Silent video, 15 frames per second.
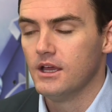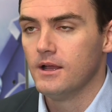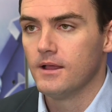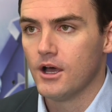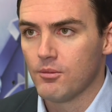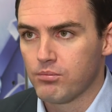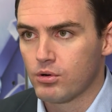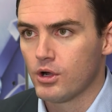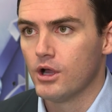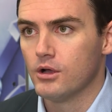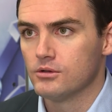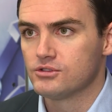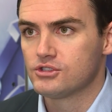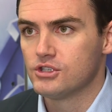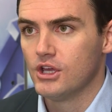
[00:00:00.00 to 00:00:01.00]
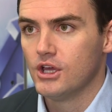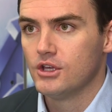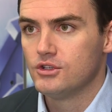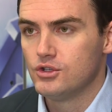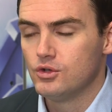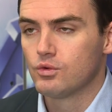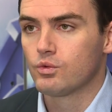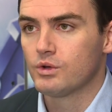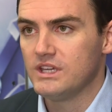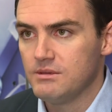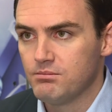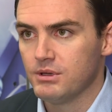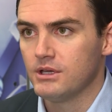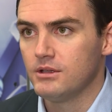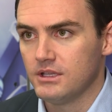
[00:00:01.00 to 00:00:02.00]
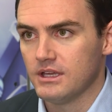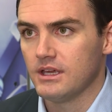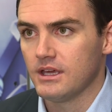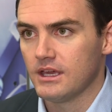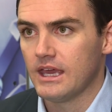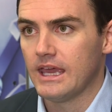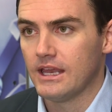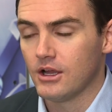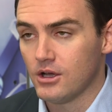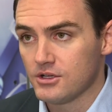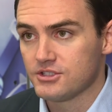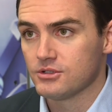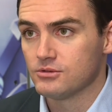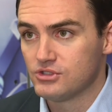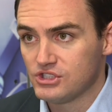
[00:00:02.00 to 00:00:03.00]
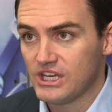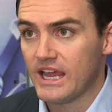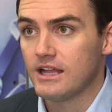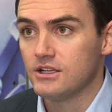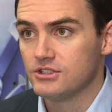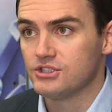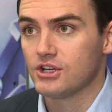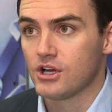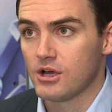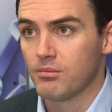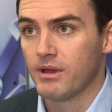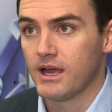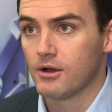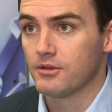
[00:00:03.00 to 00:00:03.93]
approach to rebuilding and also challenging our power.